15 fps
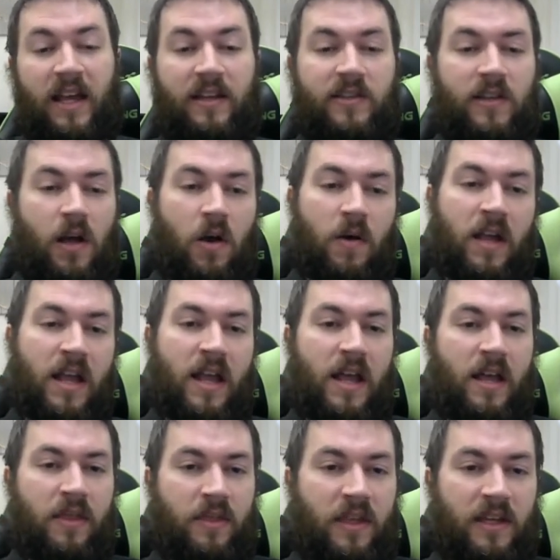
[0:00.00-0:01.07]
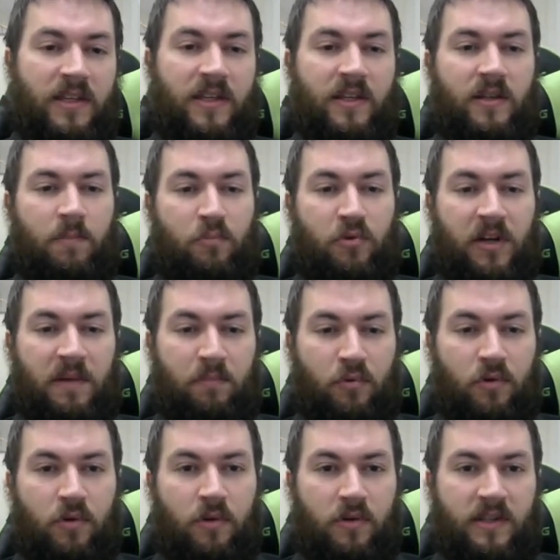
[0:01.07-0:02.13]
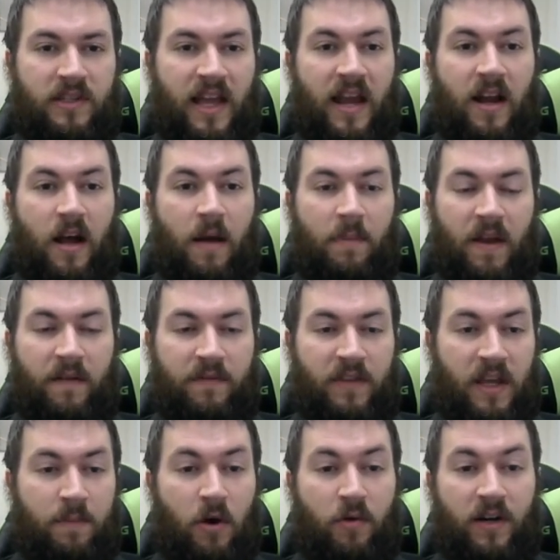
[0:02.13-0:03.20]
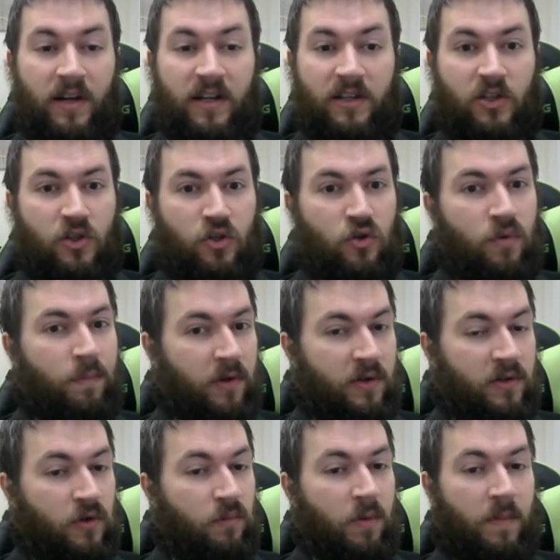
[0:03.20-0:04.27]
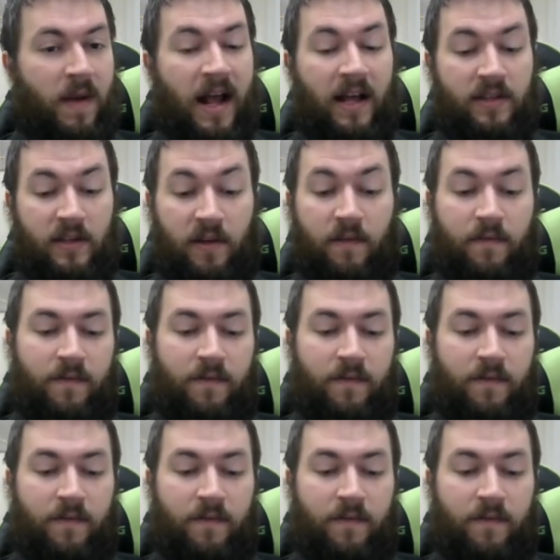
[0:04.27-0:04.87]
So this is a pretty brutal setup if the opponent is super, super passive.